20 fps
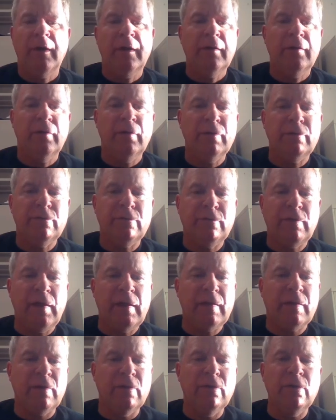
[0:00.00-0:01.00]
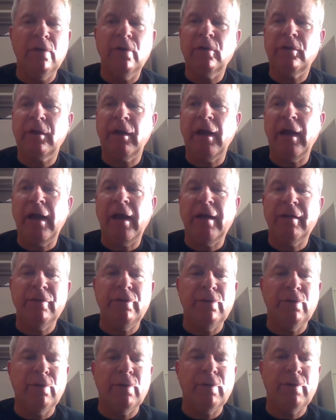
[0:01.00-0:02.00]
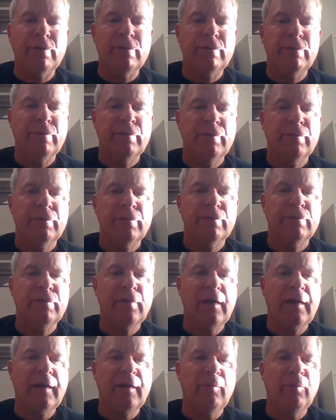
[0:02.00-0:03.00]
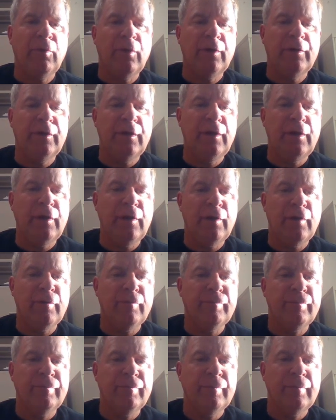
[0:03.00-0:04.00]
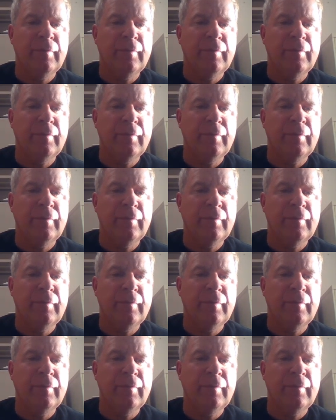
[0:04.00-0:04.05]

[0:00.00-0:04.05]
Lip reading: All right, let's take a look at your second one here.